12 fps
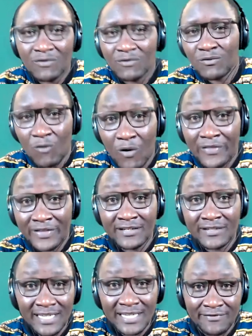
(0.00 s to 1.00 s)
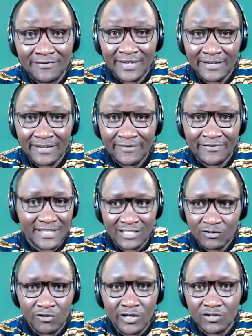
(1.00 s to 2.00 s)
worth it if this is
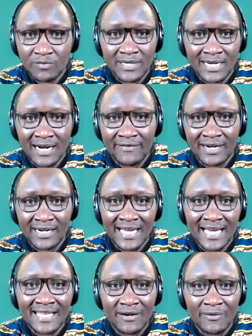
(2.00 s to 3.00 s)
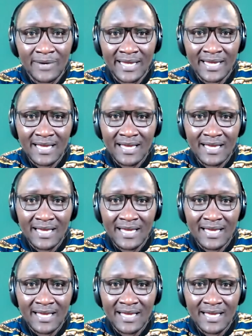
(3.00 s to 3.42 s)
going to be covered either way?